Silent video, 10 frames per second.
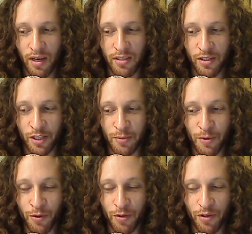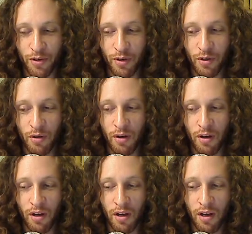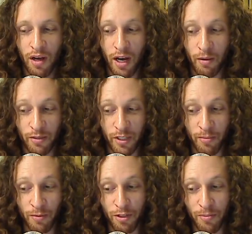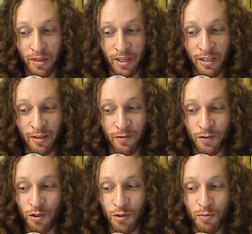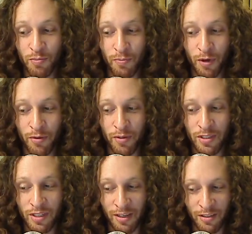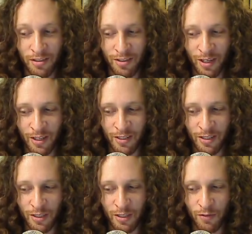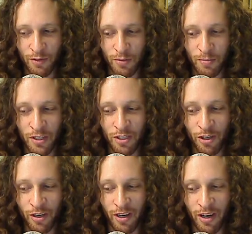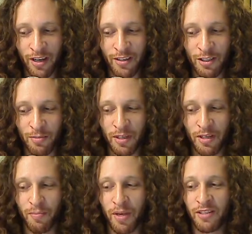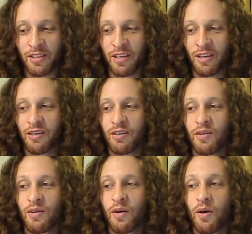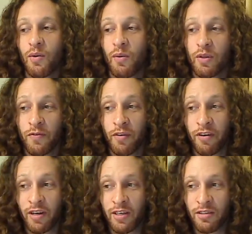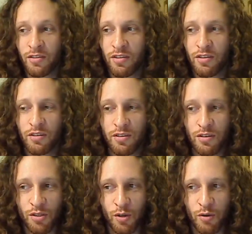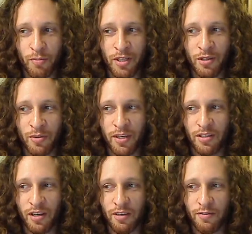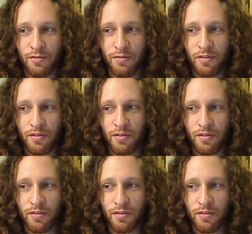As they spoke, I was able to believe two poets exercising civil speech are inclined to be a blessing, or at the very least, to show a better way to live.